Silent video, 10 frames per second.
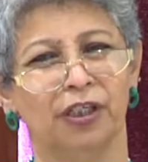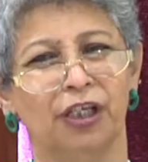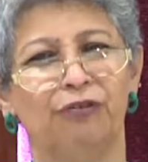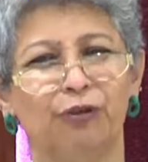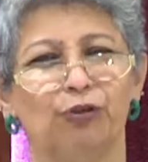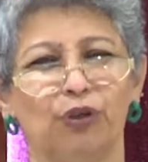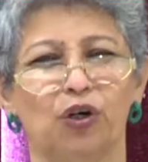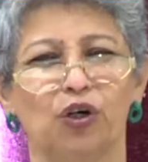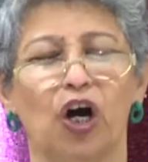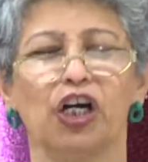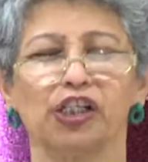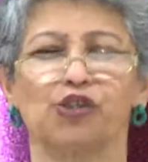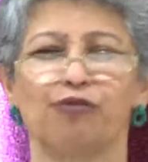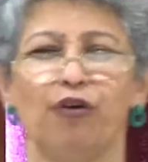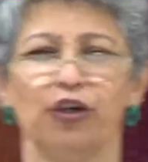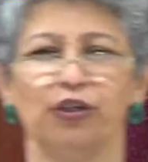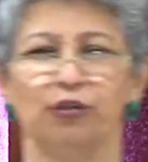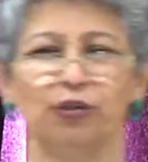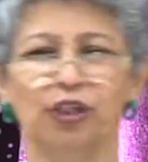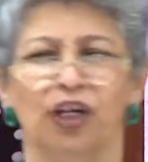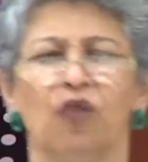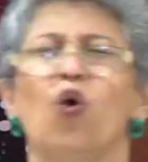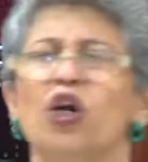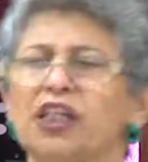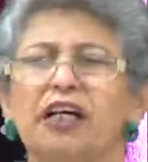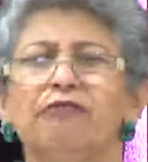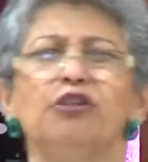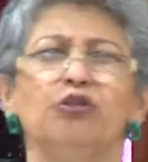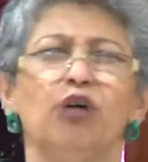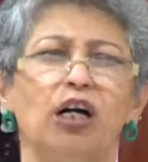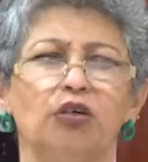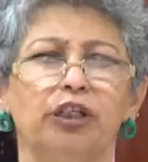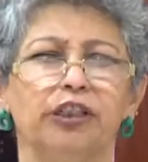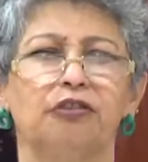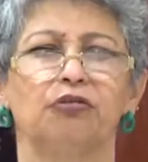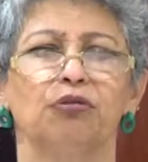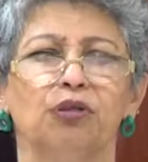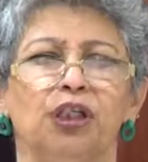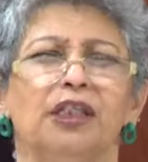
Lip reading: If you know God is for you, whatever you are going through,